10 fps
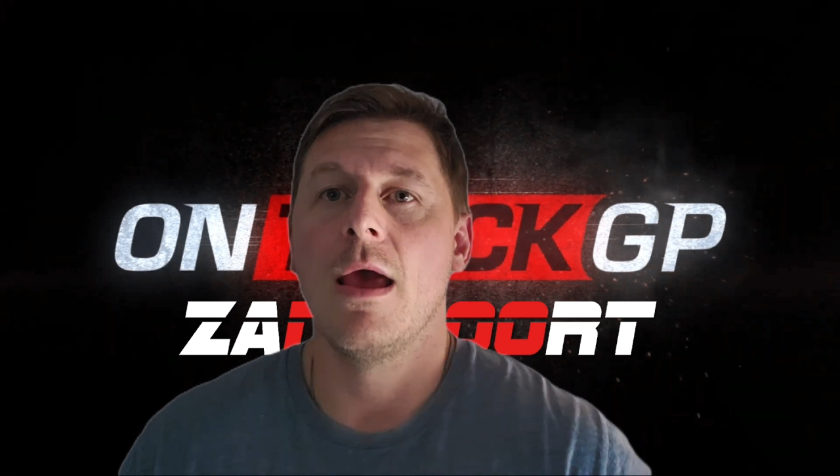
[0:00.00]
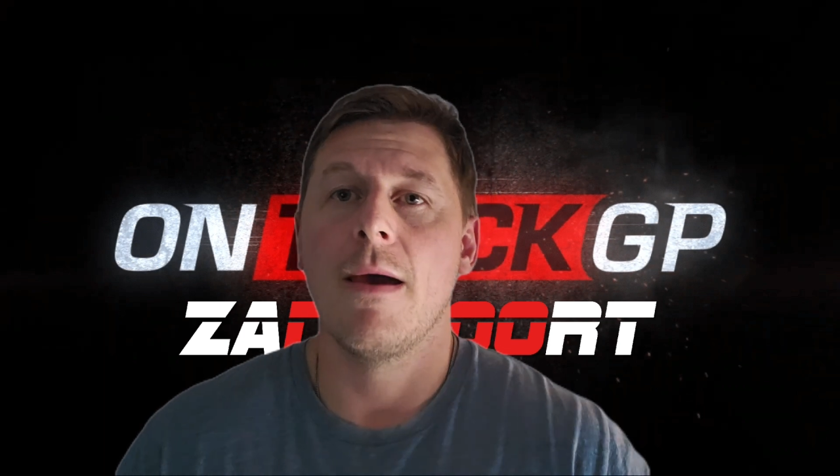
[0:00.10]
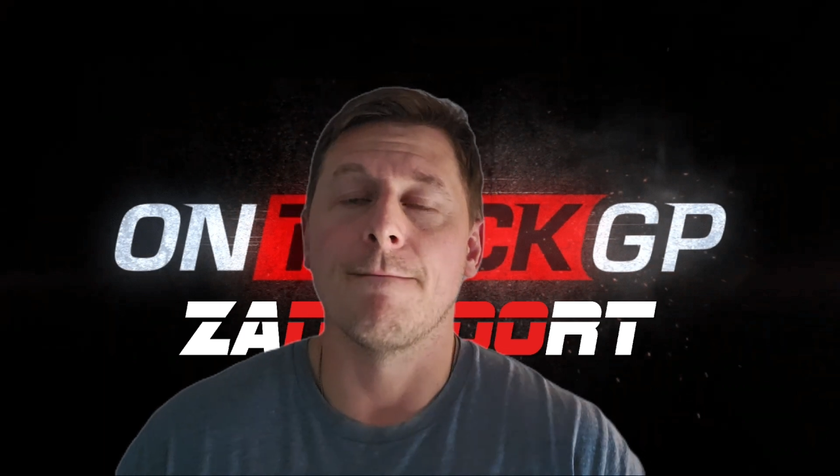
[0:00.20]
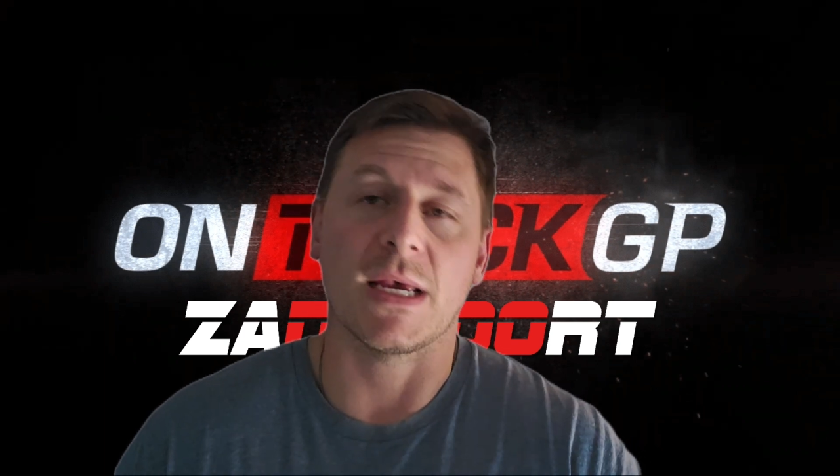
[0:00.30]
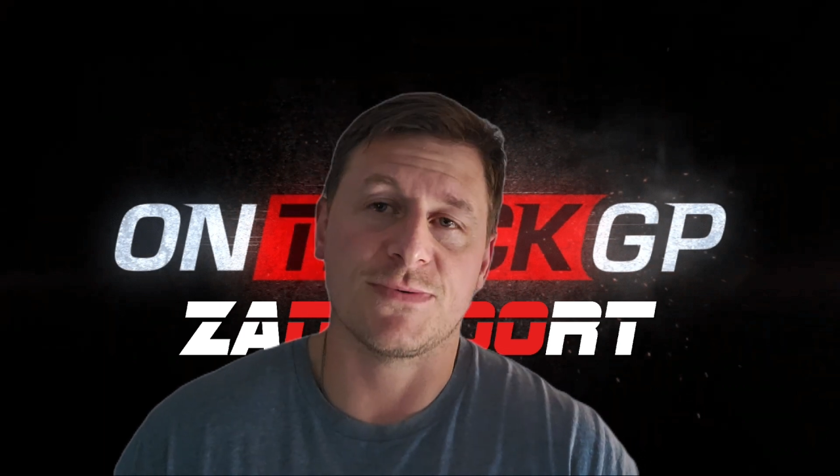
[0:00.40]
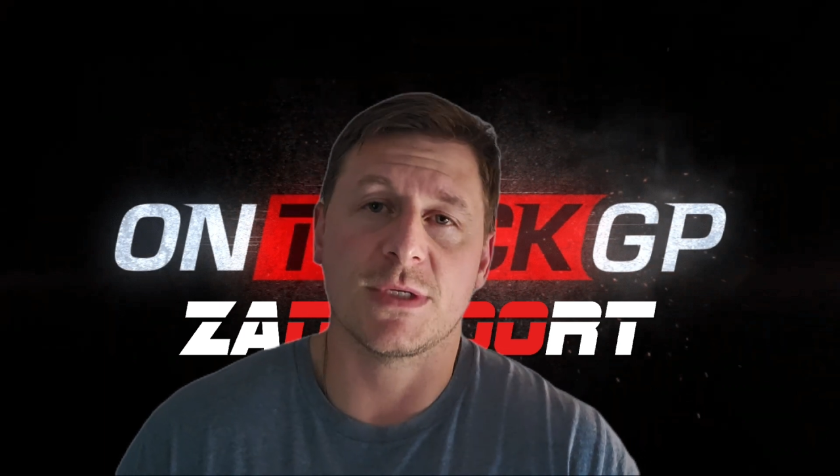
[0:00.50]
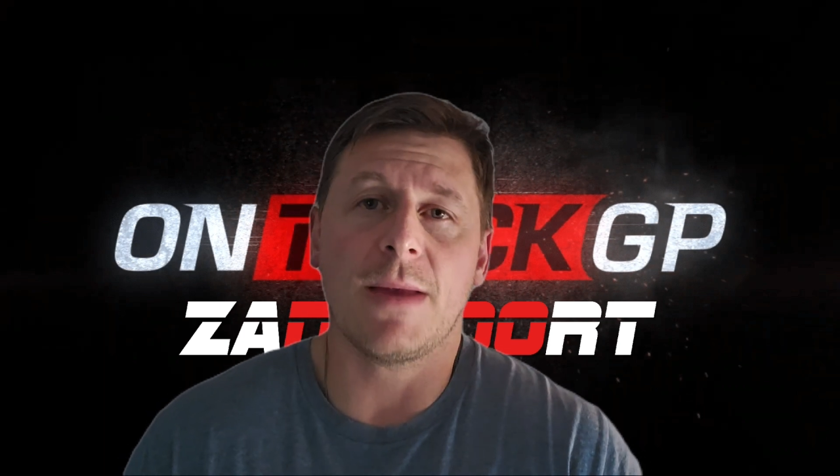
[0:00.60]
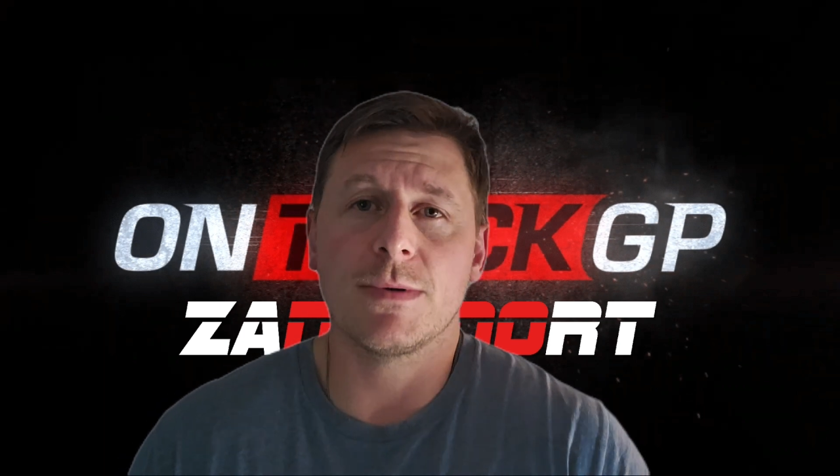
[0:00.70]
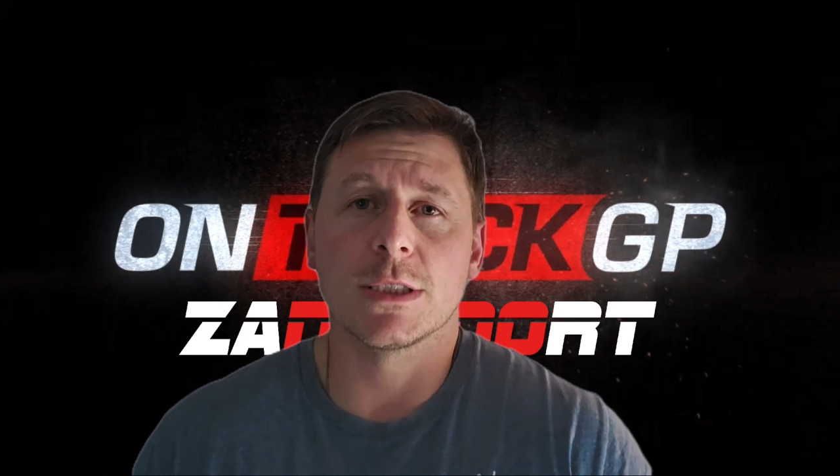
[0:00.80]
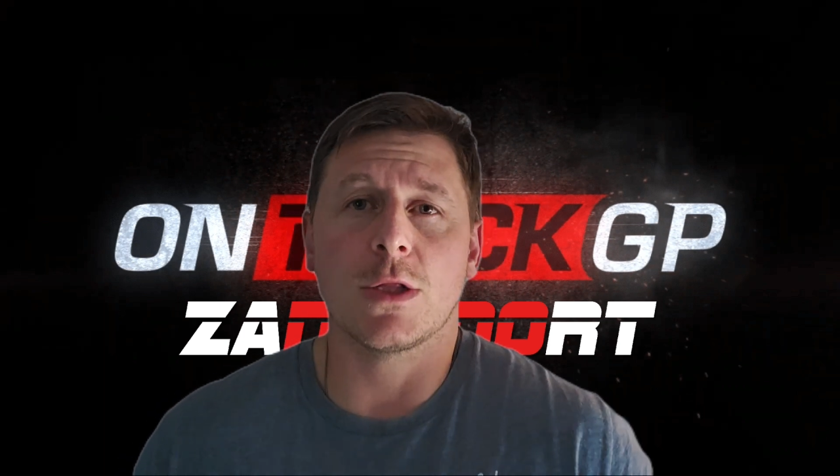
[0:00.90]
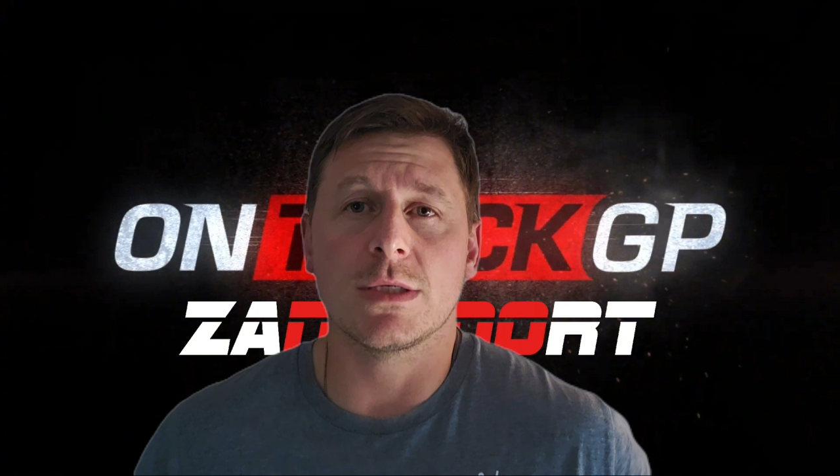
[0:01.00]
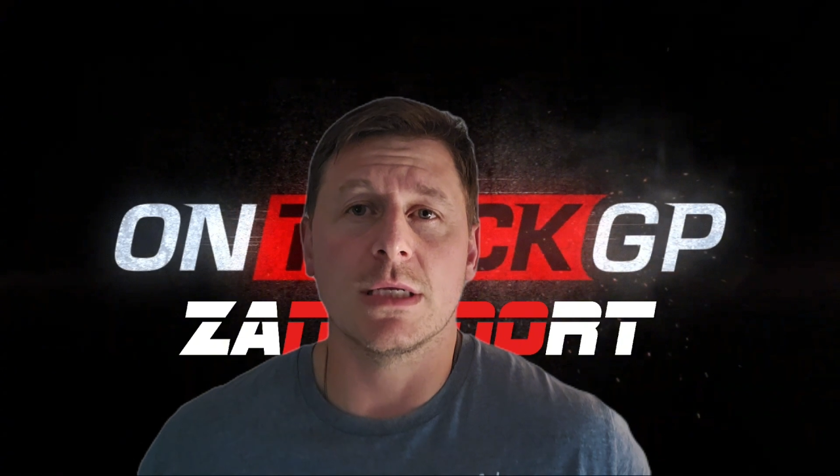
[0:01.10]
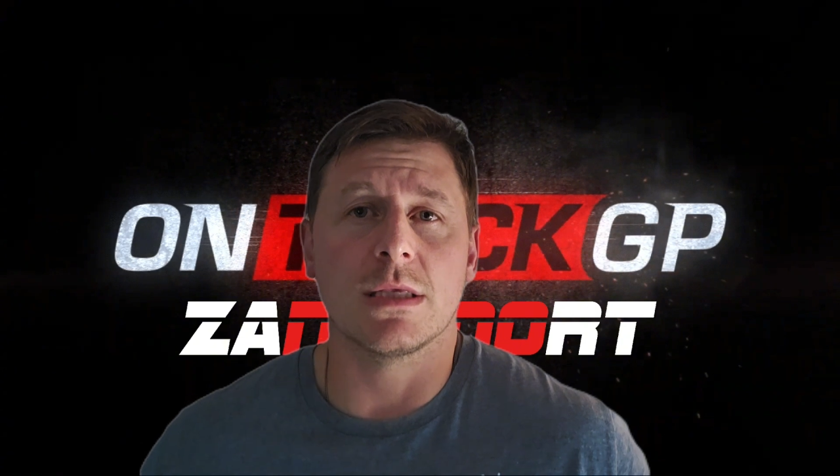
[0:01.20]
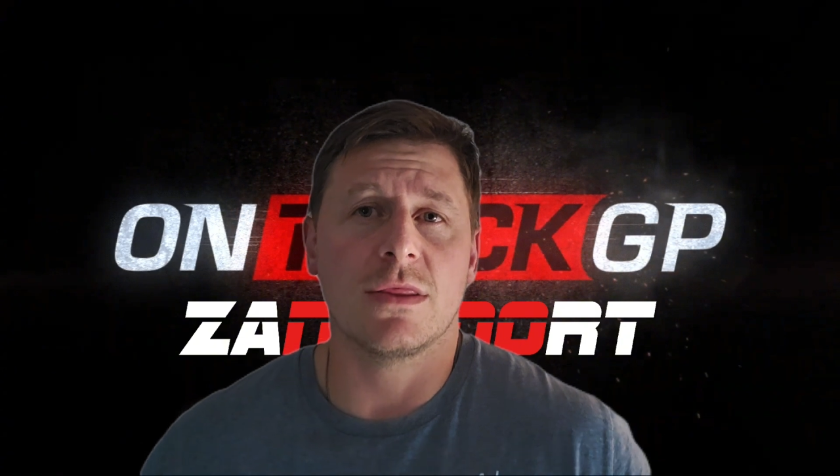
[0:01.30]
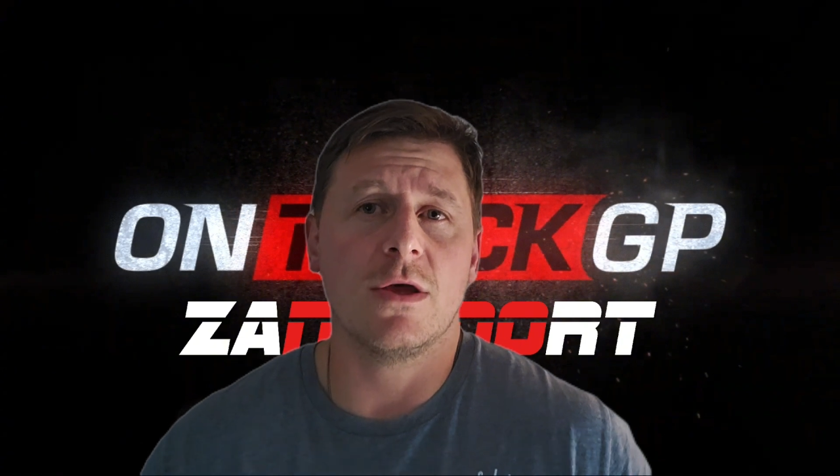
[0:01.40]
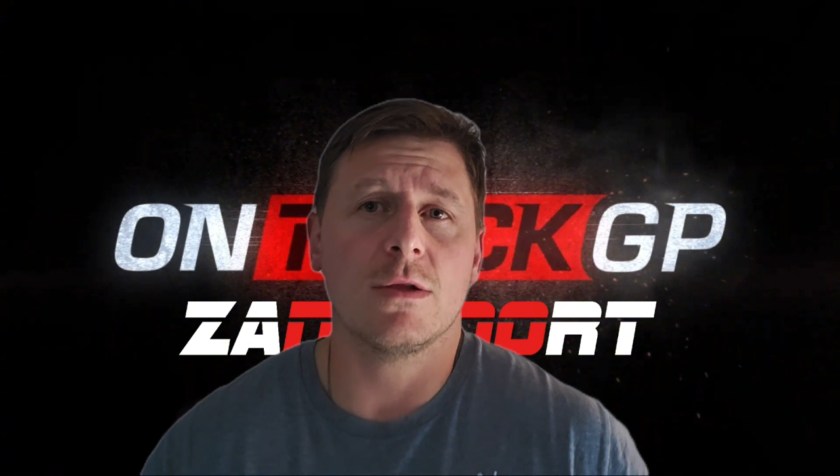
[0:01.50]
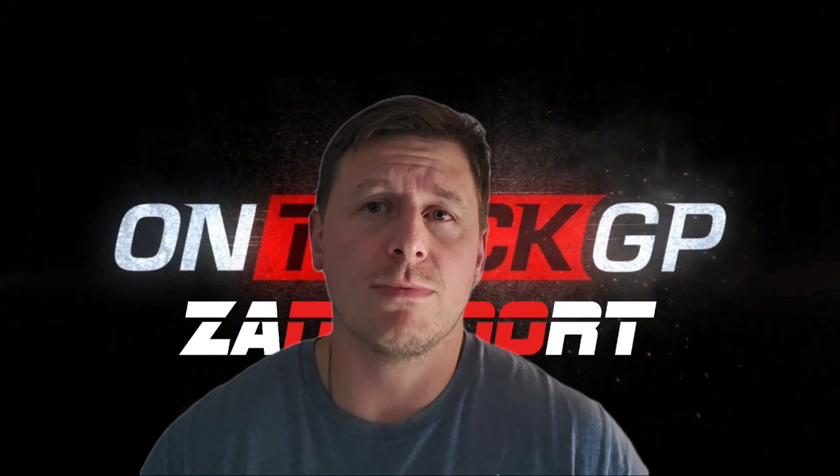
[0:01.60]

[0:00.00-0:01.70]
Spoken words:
Max Verstappen slotted into third